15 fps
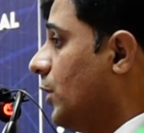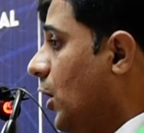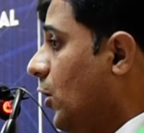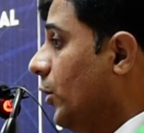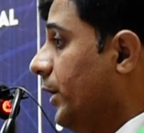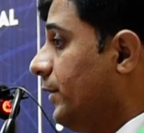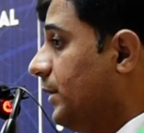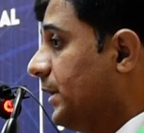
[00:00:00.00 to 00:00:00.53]

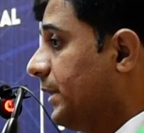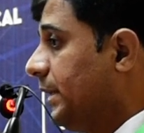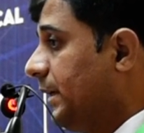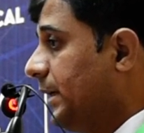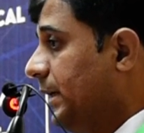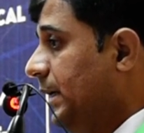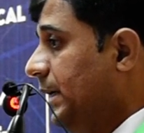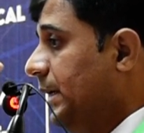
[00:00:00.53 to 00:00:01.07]
However,
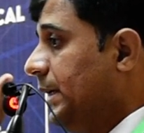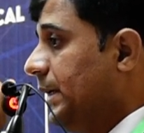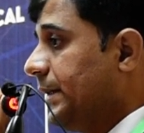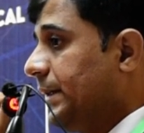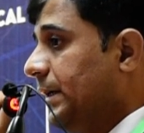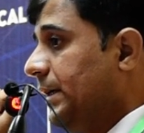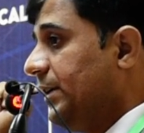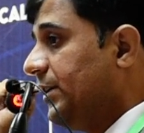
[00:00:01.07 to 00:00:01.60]

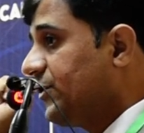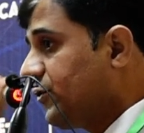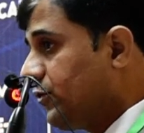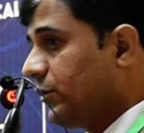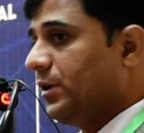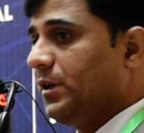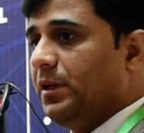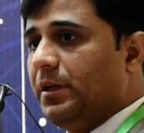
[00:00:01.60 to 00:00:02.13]
the
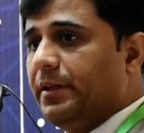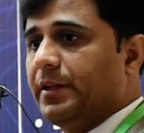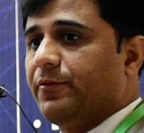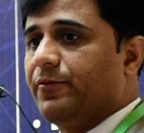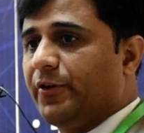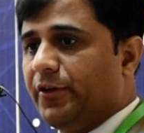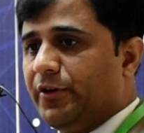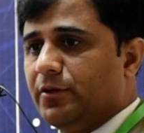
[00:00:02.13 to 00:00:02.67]
struggle, the
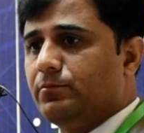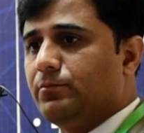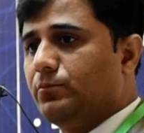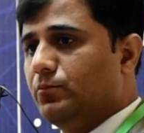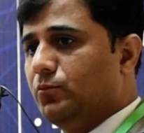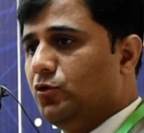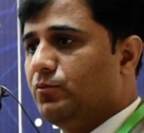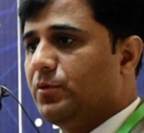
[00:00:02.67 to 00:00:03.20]
freedom
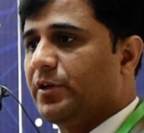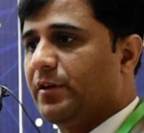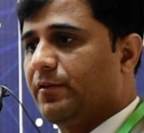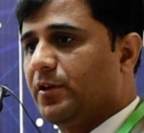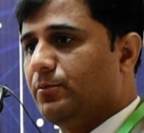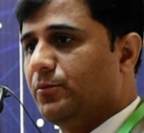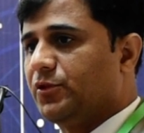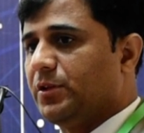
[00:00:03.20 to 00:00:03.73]
movement of
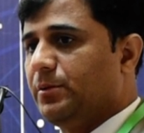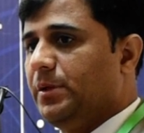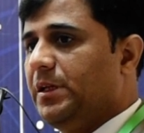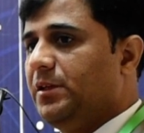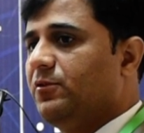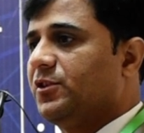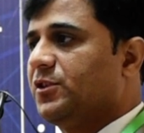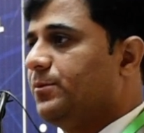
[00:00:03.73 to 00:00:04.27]
the Muslim
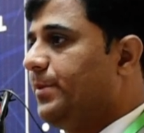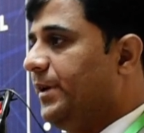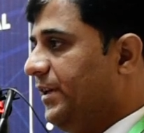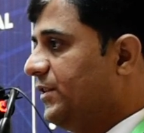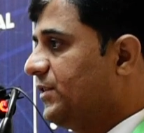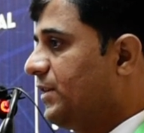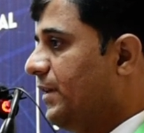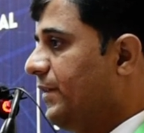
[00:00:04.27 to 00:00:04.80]
League was
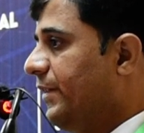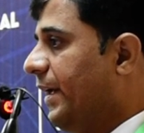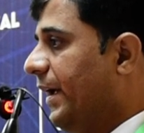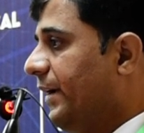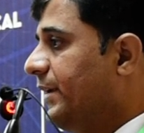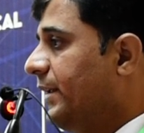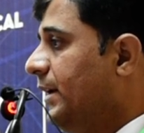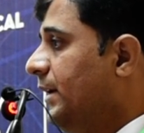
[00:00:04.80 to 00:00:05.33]
based on
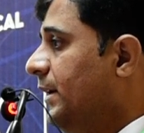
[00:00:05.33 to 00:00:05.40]
that